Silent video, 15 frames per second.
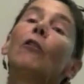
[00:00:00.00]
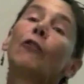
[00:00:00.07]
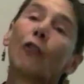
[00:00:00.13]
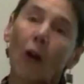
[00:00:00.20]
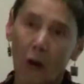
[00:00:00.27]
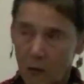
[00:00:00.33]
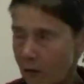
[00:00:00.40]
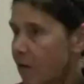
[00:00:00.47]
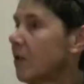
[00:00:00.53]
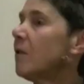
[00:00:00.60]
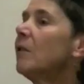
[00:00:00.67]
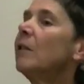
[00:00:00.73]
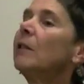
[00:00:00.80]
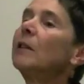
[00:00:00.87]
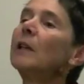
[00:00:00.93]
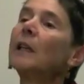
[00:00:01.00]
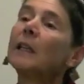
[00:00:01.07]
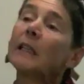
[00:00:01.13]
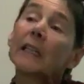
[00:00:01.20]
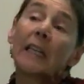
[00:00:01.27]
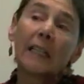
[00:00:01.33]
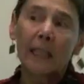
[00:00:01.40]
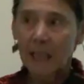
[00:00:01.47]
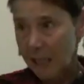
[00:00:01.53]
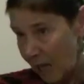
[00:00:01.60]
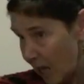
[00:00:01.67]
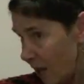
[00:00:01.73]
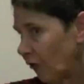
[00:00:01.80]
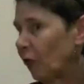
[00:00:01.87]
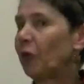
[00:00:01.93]
So it can
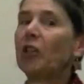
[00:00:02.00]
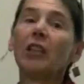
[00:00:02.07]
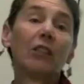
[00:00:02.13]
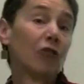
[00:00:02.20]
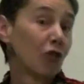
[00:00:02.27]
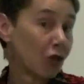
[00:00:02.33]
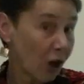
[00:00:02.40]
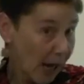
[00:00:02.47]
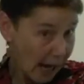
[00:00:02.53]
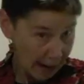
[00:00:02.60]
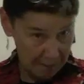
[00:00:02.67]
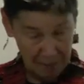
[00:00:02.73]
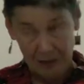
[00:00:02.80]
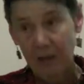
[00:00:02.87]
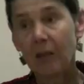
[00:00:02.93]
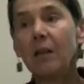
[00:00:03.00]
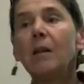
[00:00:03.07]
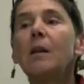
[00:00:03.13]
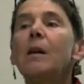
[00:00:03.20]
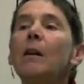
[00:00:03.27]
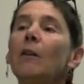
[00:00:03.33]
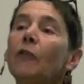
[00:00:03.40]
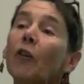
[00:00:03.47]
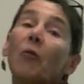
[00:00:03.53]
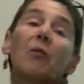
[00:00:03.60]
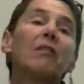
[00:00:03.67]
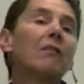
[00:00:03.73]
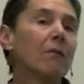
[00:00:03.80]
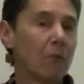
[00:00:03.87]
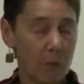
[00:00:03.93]
get us really trapped. So
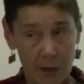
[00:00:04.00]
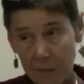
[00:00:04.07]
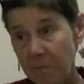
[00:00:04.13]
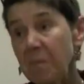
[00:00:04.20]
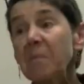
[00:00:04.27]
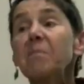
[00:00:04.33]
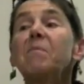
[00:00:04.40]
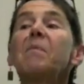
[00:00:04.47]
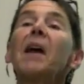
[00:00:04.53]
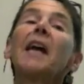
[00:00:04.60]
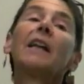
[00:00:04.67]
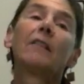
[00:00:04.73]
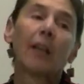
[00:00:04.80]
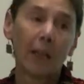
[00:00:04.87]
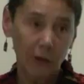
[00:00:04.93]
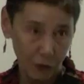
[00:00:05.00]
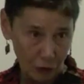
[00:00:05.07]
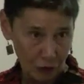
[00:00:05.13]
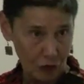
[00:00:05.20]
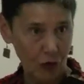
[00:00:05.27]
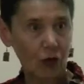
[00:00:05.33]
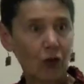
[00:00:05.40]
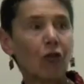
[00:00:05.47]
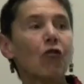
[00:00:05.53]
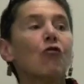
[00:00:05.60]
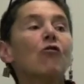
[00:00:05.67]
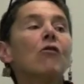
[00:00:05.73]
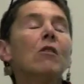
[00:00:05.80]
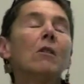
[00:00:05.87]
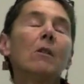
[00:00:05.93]
we pay attention
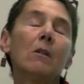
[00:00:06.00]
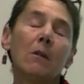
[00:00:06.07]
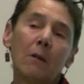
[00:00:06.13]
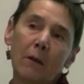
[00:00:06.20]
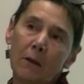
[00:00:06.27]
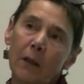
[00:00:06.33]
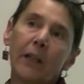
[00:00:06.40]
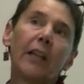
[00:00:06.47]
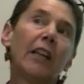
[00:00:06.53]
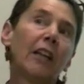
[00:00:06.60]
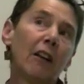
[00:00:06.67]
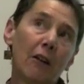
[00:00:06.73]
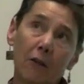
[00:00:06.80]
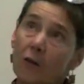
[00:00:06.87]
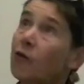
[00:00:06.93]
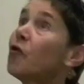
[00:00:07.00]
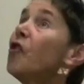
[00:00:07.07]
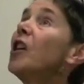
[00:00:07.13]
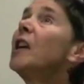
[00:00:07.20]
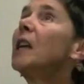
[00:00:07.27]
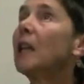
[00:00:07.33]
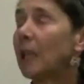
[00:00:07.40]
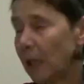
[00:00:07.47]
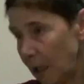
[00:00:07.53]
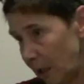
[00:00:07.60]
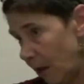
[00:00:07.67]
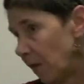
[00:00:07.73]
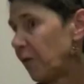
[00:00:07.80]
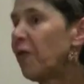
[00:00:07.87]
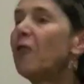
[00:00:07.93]
to, in our
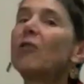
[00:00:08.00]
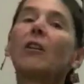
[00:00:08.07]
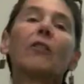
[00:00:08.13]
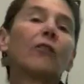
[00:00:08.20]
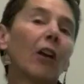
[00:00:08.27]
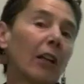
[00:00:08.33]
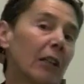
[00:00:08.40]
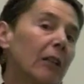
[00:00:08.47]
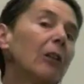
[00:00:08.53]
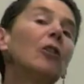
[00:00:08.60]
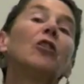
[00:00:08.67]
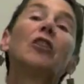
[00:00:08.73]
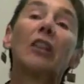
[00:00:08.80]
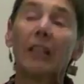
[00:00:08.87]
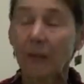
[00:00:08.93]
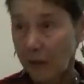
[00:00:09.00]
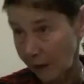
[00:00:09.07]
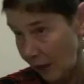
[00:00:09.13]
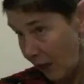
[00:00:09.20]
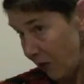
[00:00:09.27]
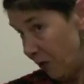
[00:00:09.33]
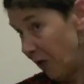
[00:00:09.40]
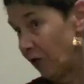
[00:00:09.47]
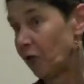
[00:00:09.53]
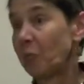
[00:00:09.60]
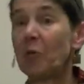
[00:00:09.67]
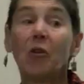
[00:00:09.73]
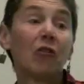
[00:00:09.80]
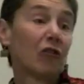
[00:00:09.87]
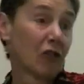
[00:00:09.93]
training, a focus on learning together as
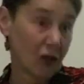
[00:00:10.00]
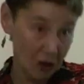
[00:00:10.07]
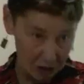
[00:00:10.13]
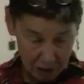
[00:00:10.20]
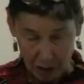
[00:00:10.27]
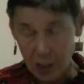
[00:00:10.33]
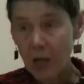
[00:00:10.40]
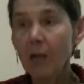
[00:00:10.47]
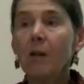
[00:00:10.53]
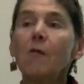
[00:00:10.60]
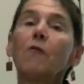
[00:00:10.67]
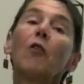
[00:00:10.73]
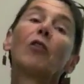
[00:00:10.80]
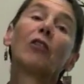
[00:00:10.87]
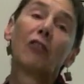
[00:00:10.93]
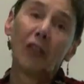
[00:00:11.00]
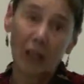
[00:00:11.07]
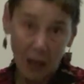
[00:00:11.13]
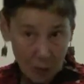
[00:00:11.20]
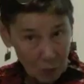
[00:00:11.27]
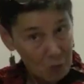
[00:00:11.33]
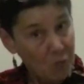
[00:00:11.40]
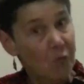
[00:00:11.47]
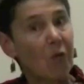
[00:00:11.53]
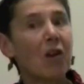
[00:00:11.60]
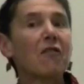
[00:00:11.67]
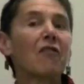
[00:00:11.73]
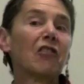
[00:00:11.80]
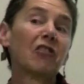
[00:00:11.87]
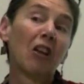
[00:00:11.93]
opposed to focusing on
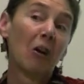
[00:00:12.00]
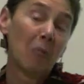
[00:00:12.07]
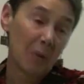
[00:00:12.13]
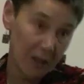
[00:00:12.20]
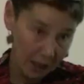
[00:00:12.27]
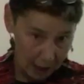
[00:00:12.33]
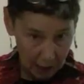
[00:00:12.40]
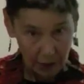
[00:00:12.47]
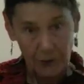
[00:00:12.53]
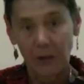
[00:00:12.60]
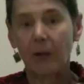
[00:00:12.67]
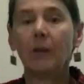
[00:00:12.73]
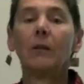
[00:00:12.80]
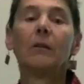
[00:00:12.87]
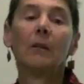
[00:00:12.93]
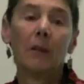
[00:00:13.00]
one of us helping the other.